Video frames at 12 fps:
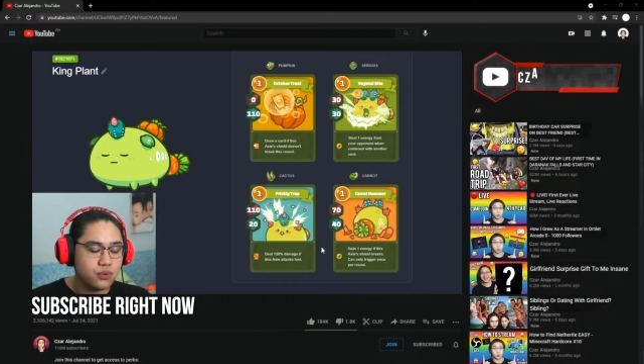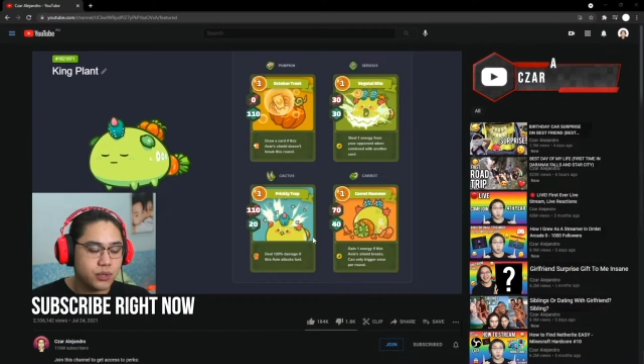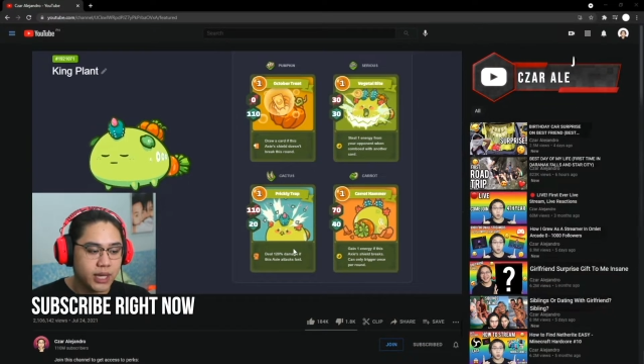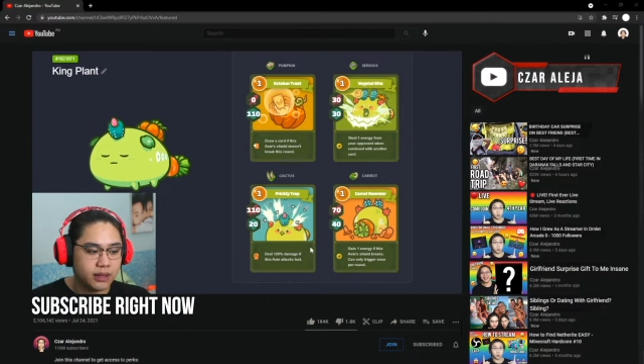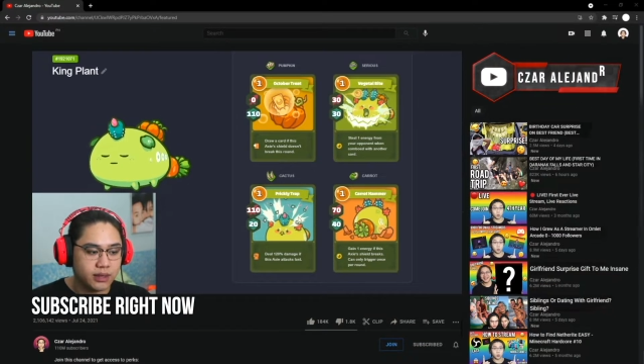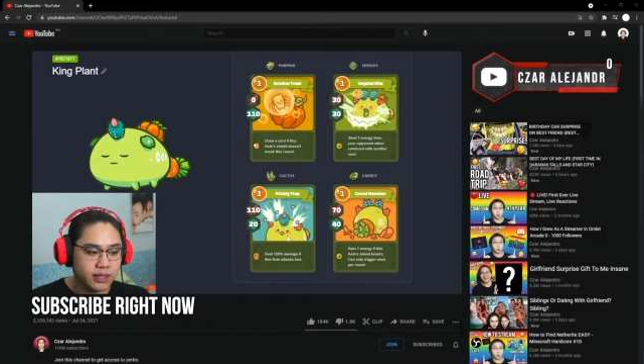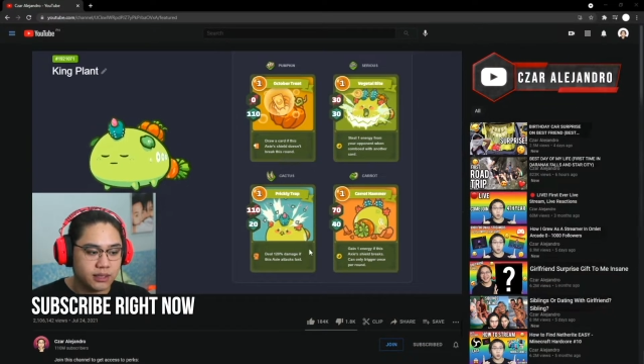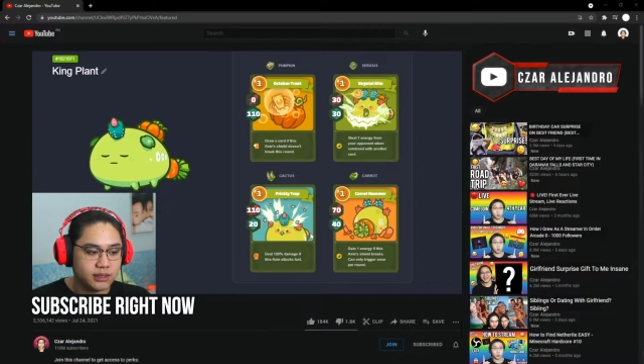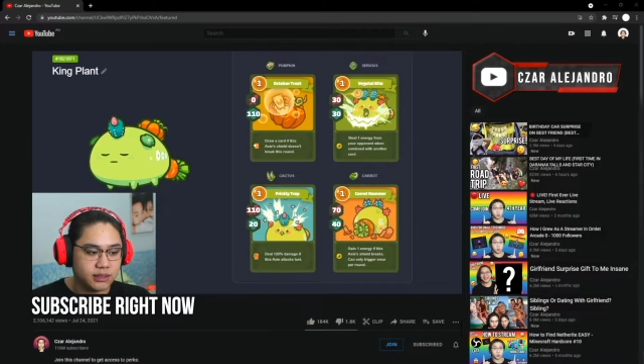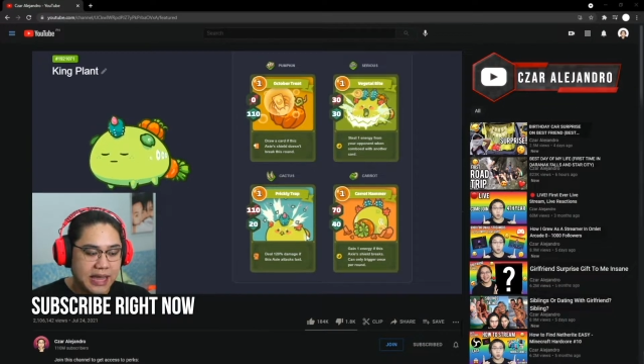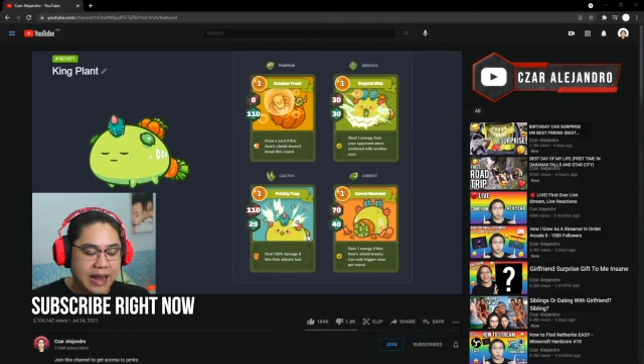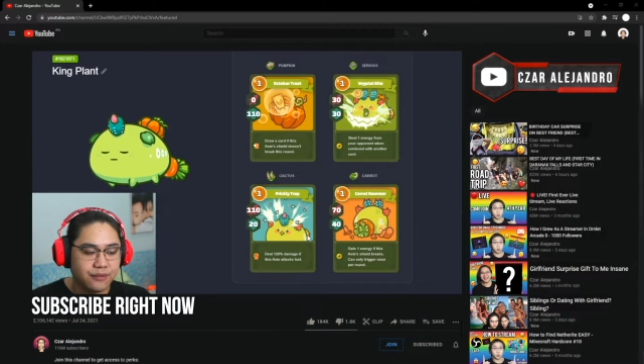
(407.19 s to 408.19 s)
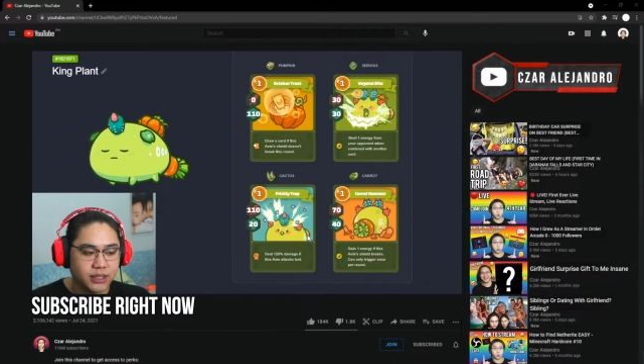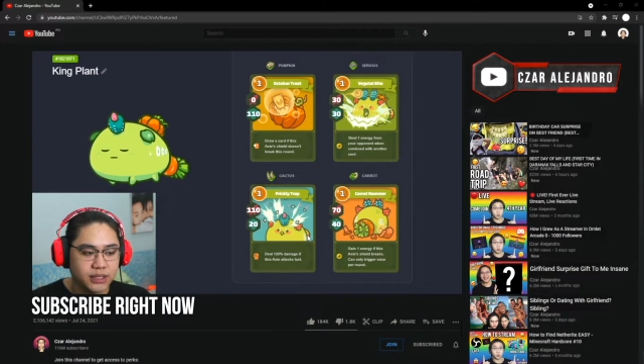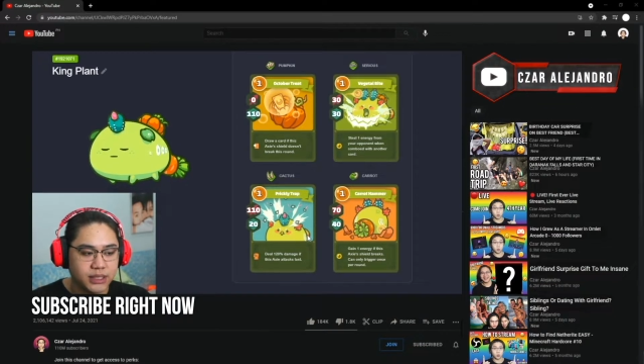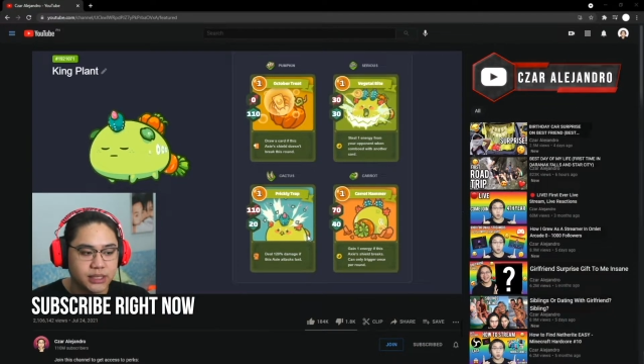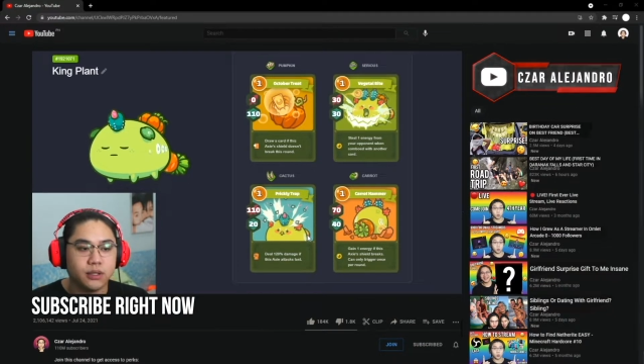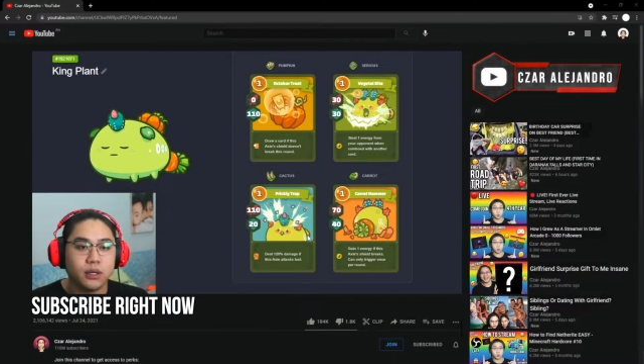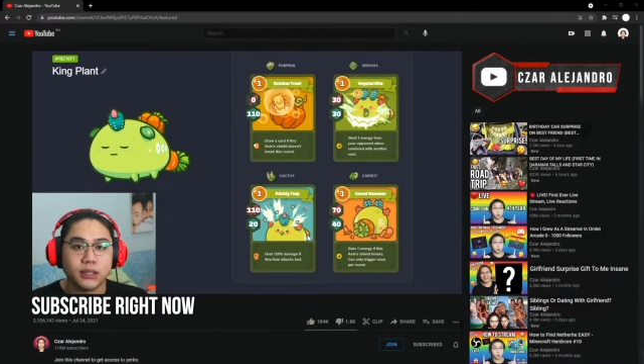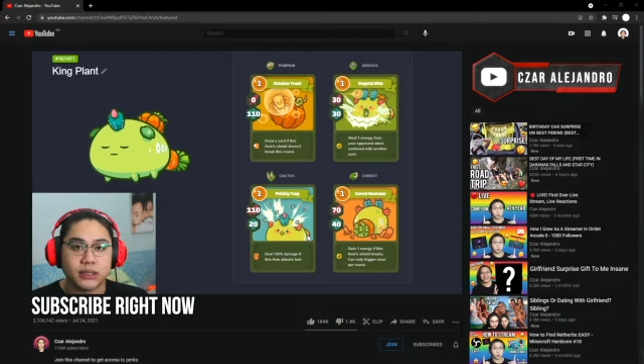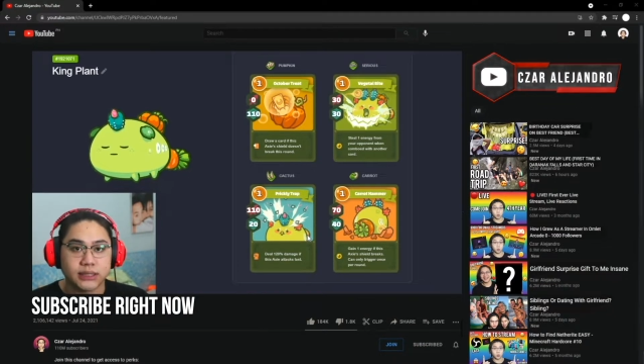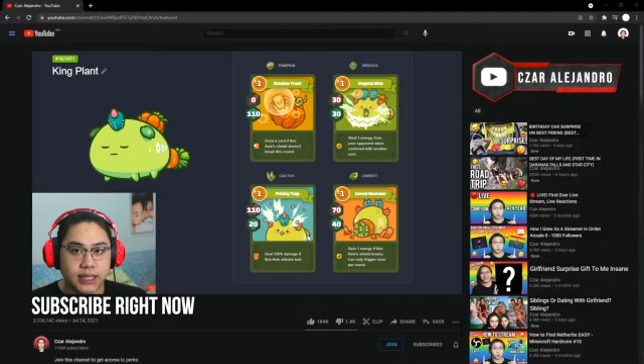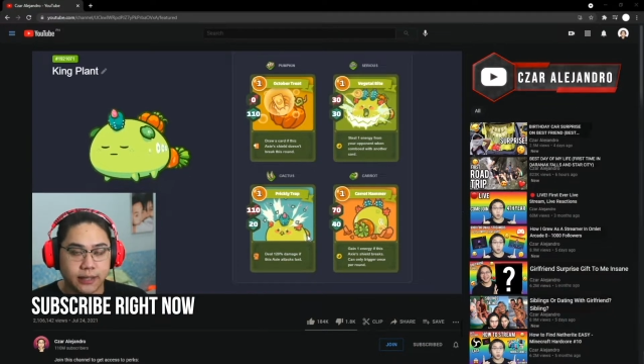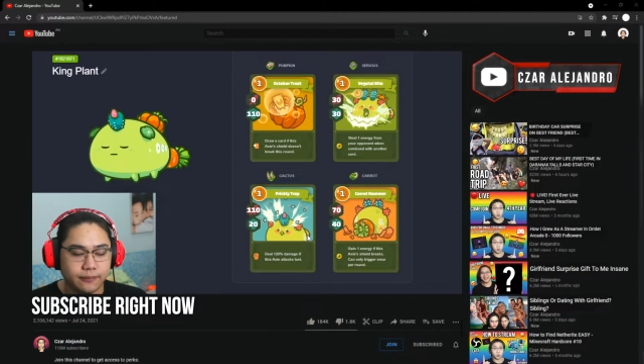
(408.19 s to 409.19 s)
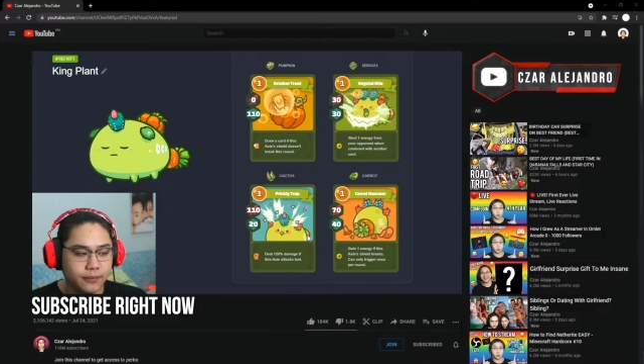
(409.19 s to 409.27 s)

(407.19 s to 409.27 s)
get this guaranteed all the time.